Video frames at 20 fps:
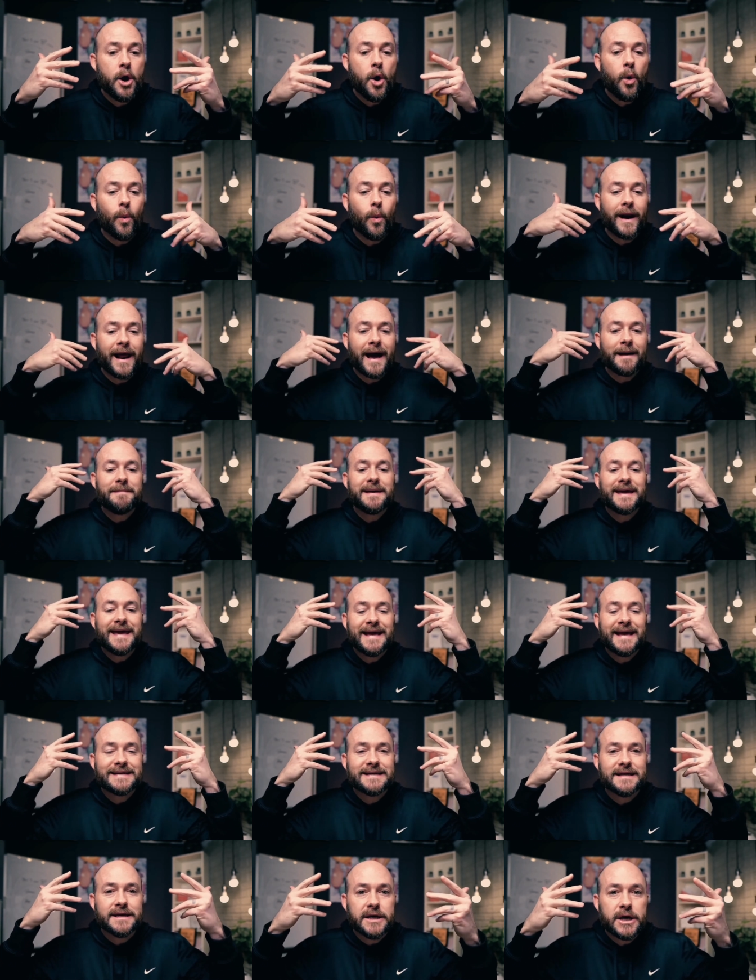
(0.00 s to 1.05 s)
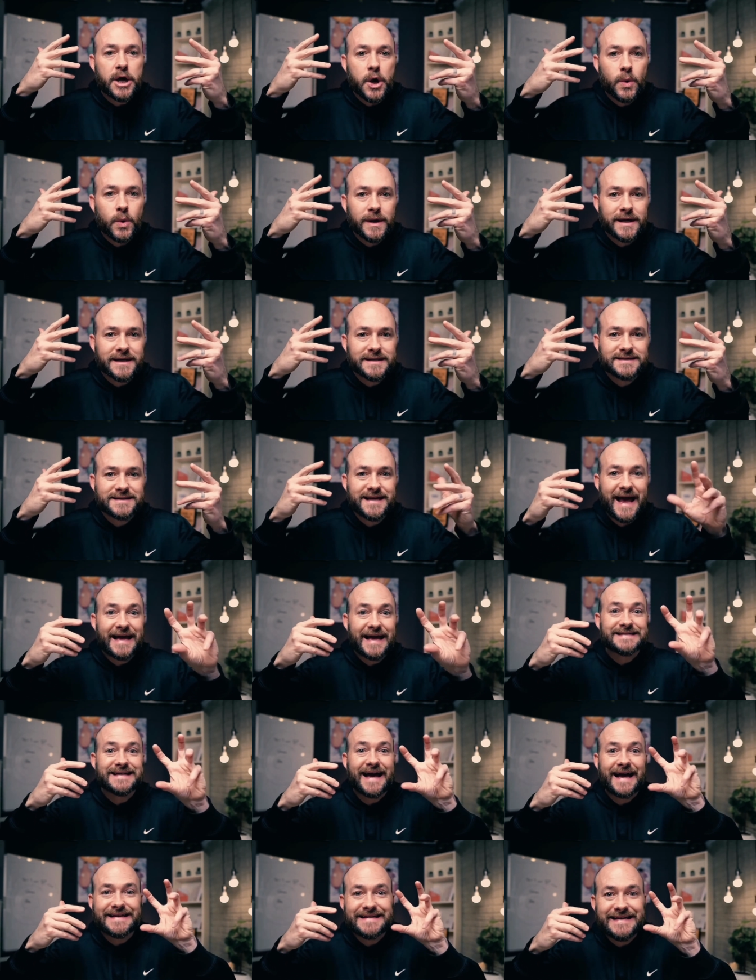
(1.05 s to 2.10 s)
what I began to notice
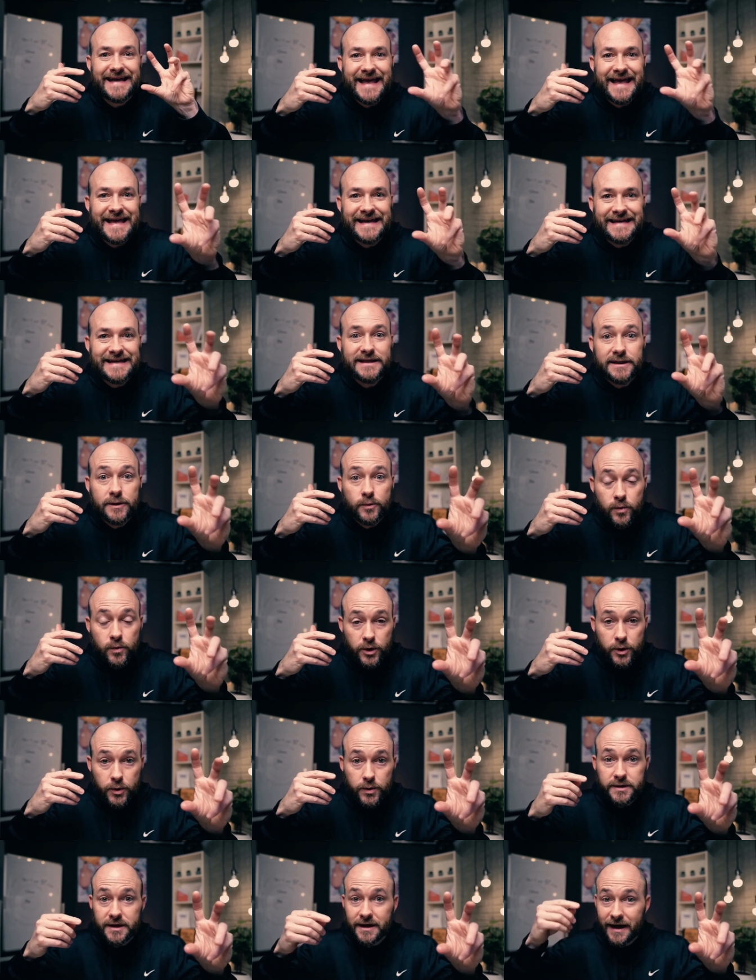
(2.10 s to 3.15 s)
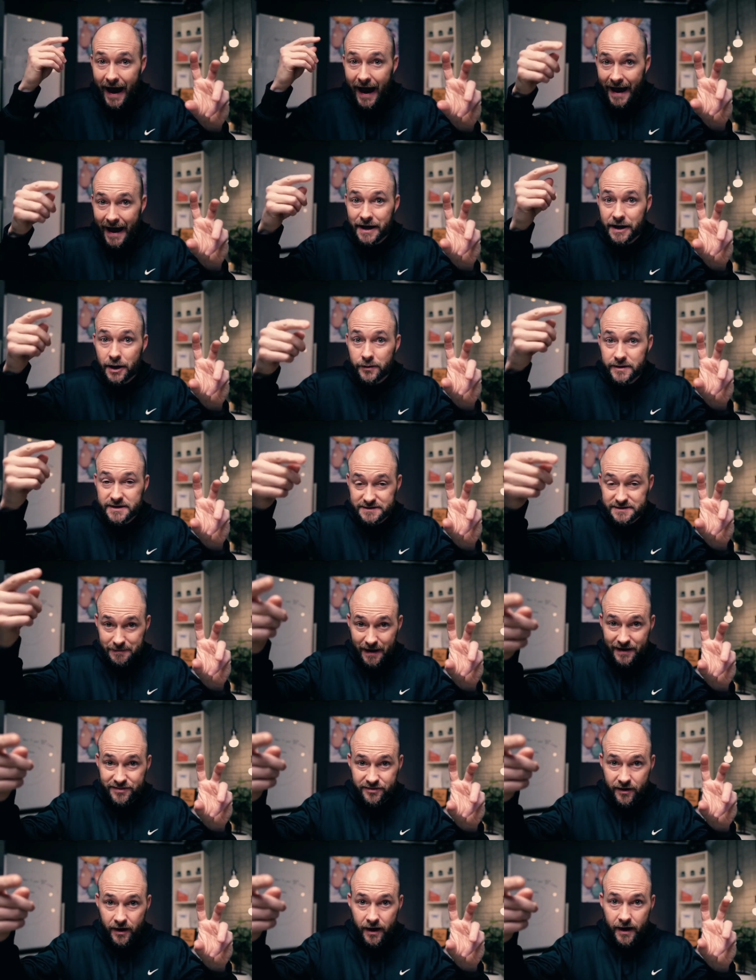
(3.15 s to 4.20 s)
as I tended the root, I noticed my
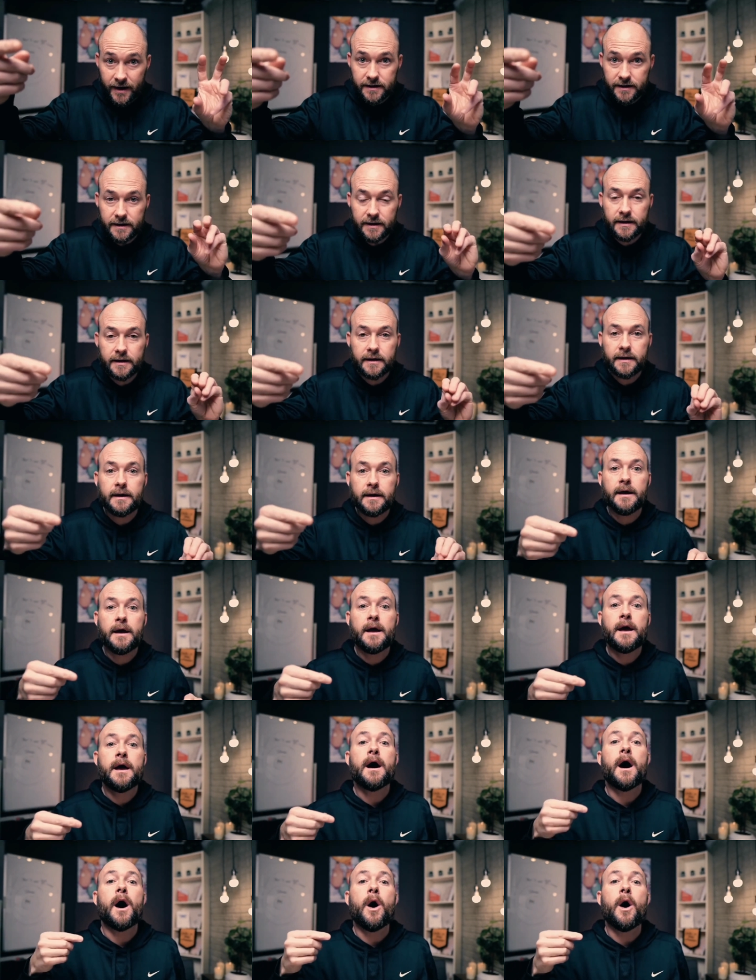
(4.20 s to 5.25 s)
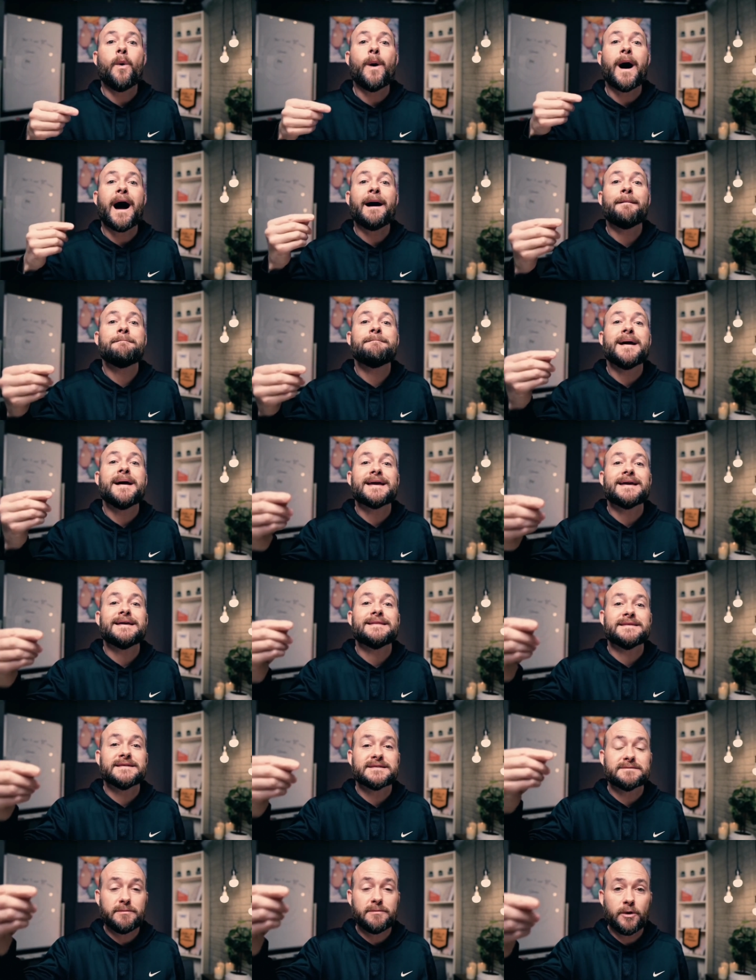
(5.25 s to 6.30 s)
thought, oh, I'm making
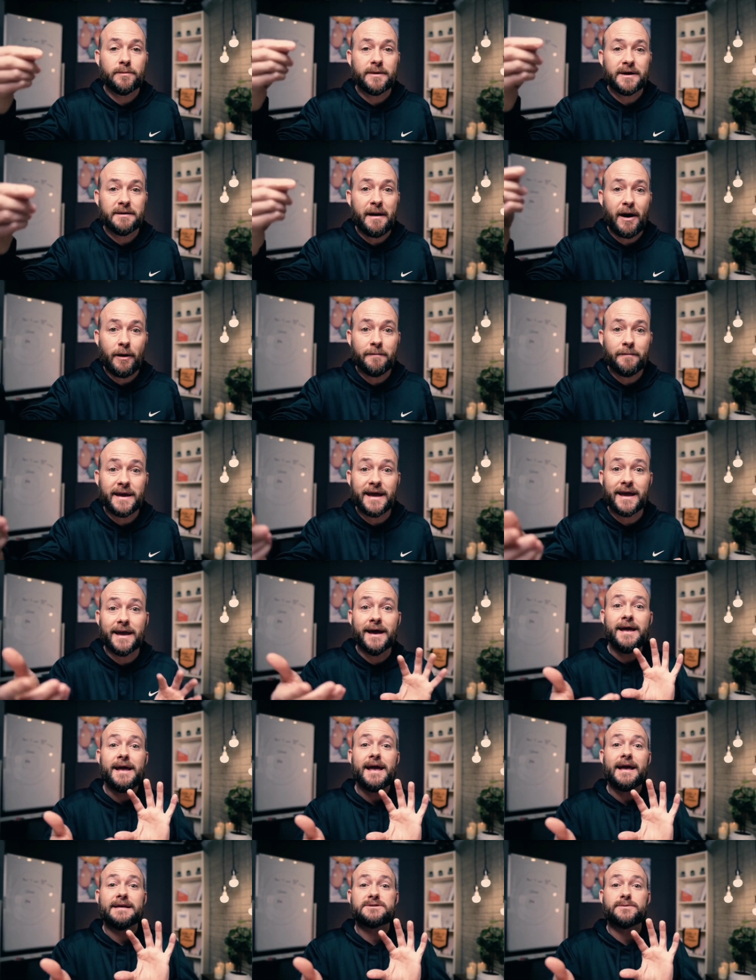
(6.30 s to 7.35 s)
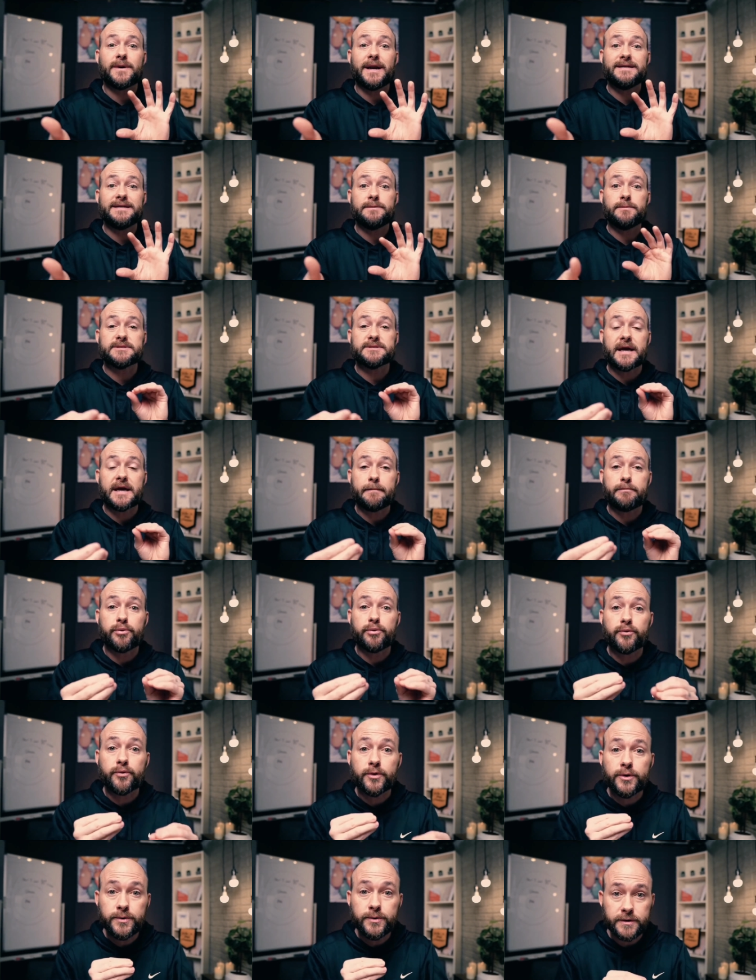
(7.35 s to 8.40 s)
this moment about me. And so what I did was I
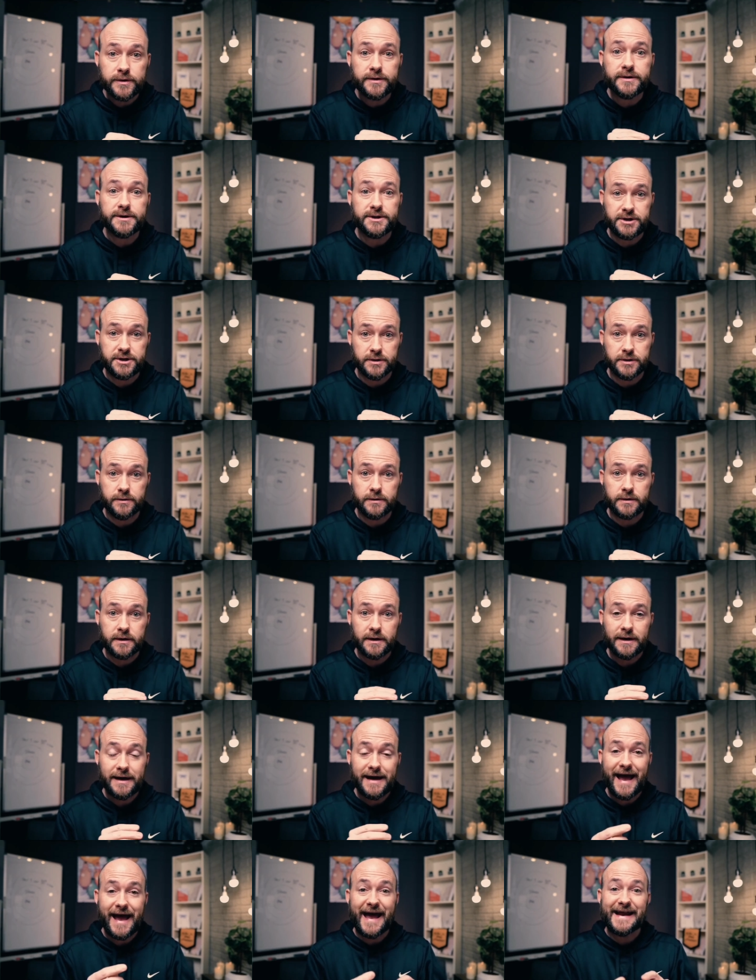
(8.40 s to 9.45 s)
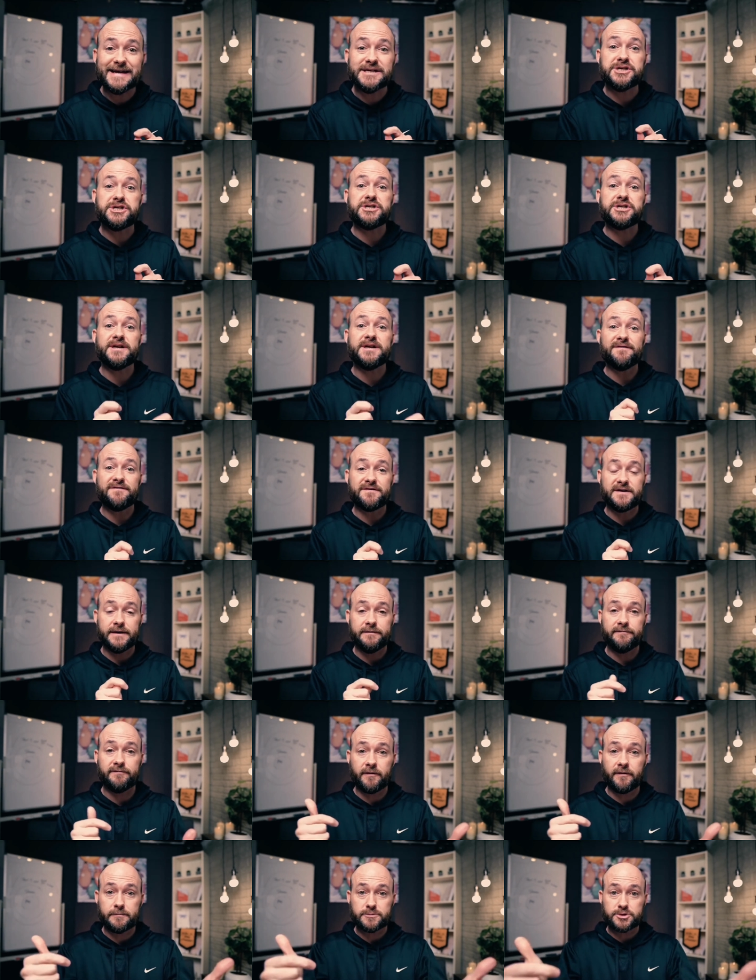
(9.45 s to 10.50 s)
pruned the shoot and shifted
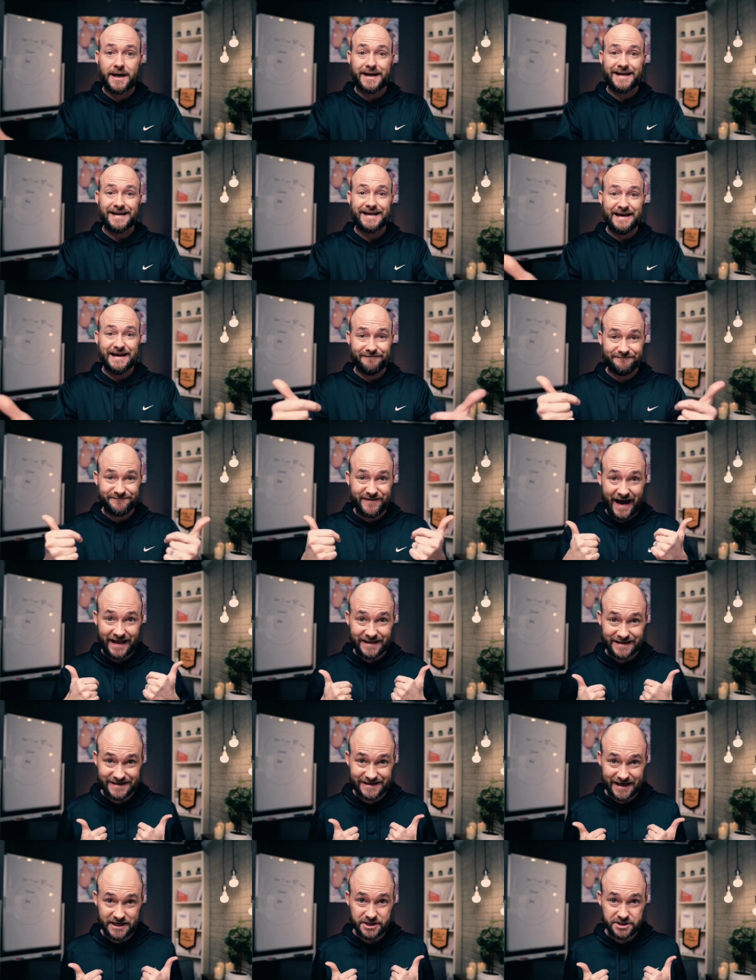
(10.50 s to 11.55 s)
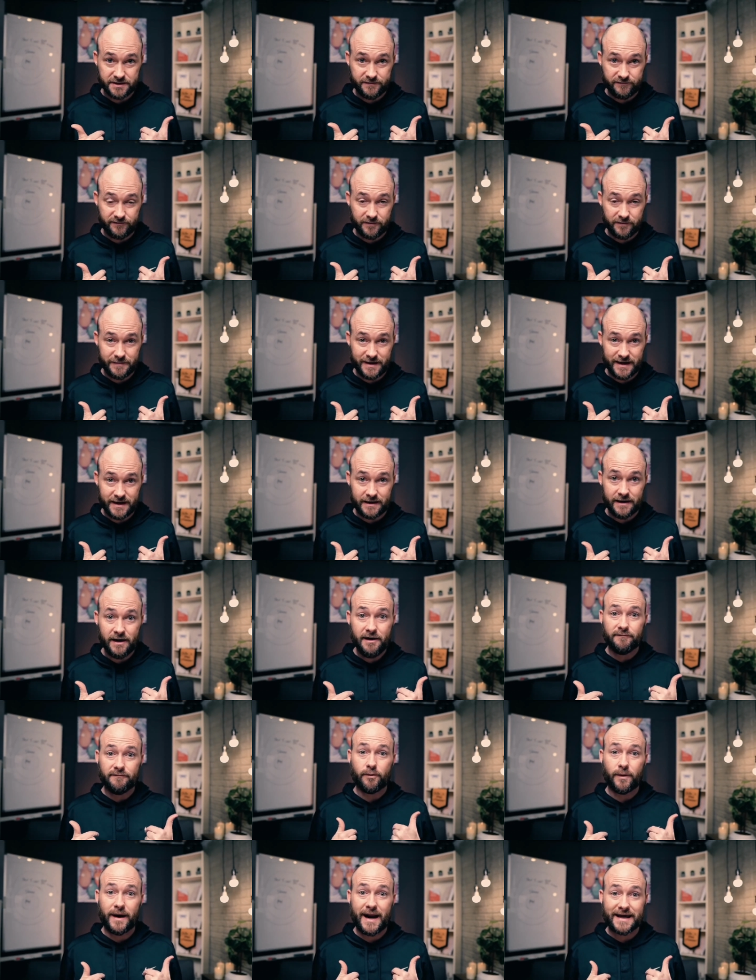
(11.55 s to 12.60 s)
from trying to get validation for me
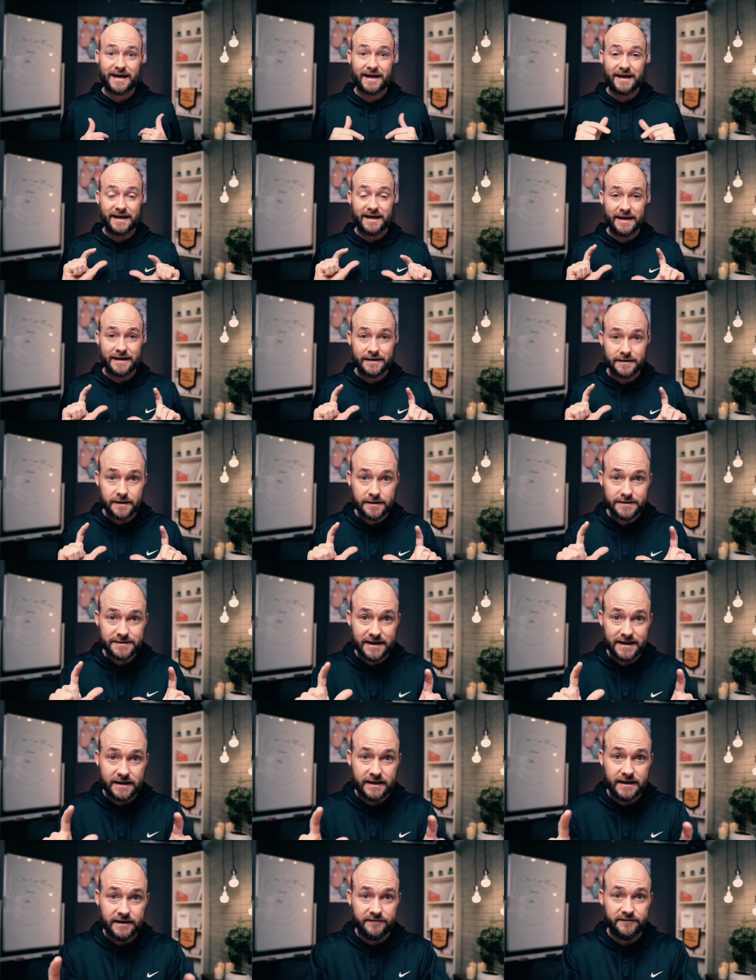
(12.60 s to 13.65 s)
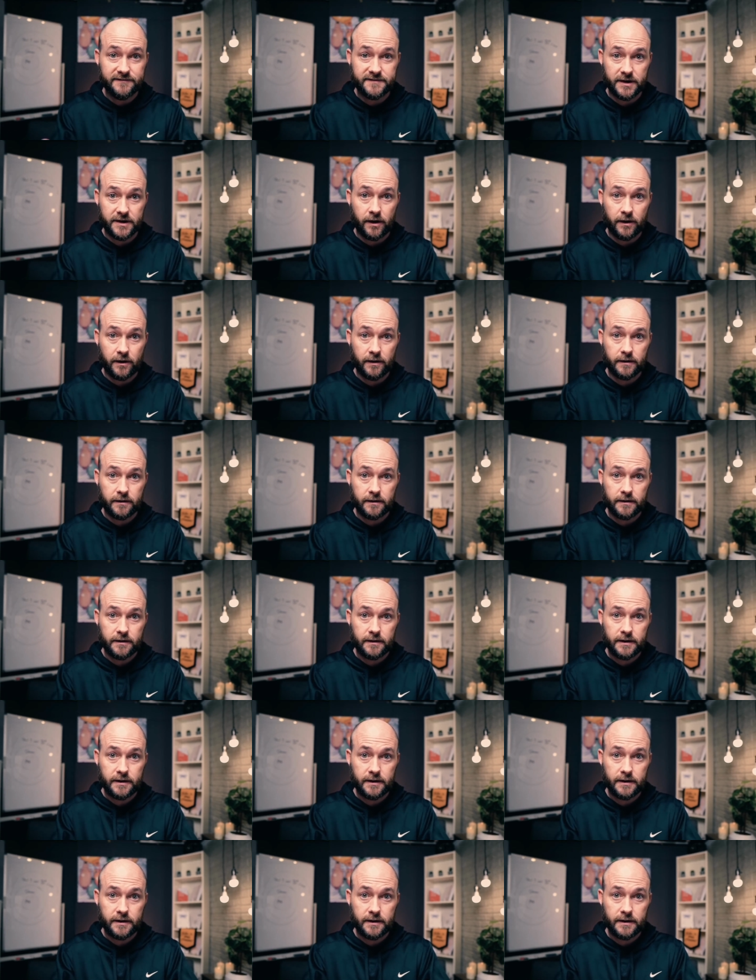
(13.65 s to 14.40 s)
for what I can get to give to her.